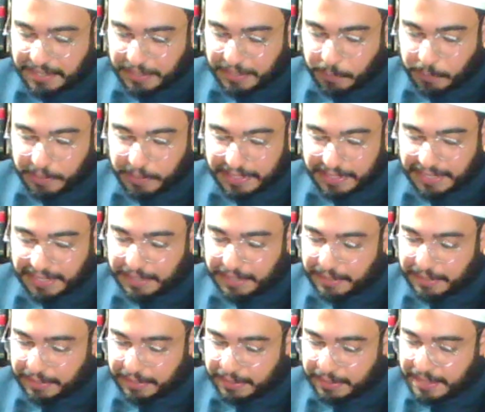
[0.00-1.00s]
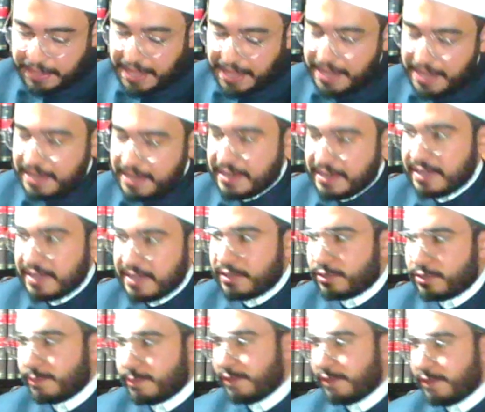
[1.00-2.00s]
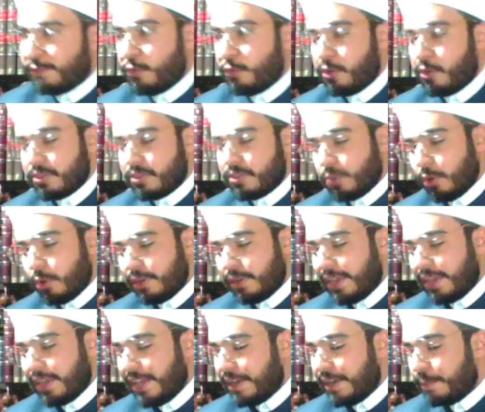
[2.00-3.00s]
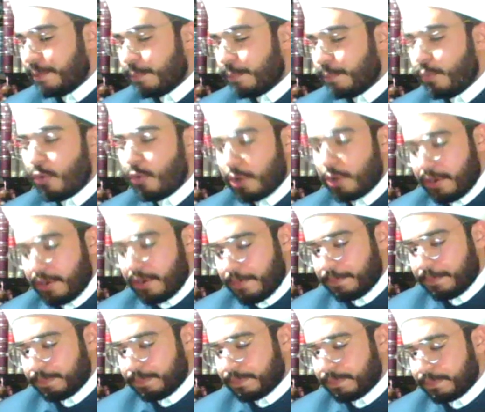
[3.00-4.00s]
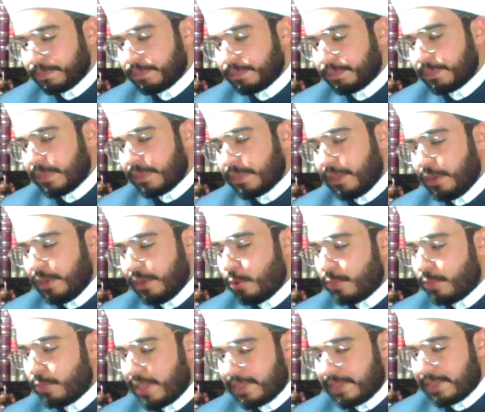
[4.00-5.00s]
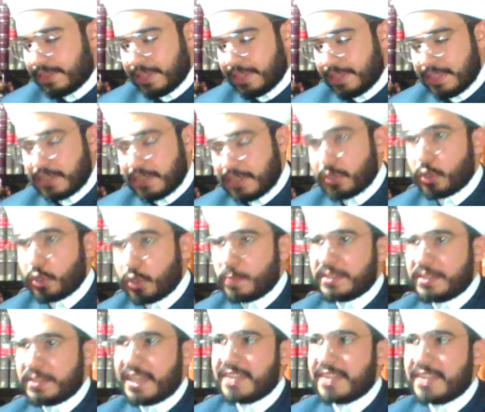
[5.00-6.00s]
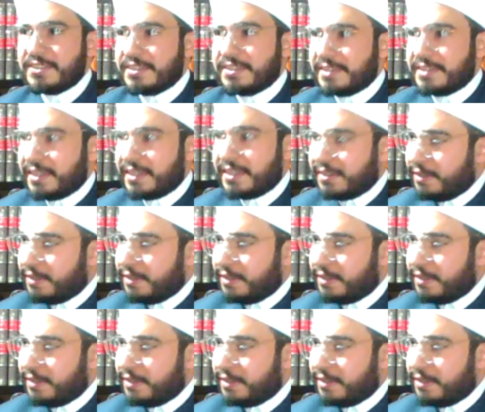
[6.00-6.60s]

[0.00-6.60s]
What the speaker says: in particular, they need to be focused on ilm more. I know that the circumstances and the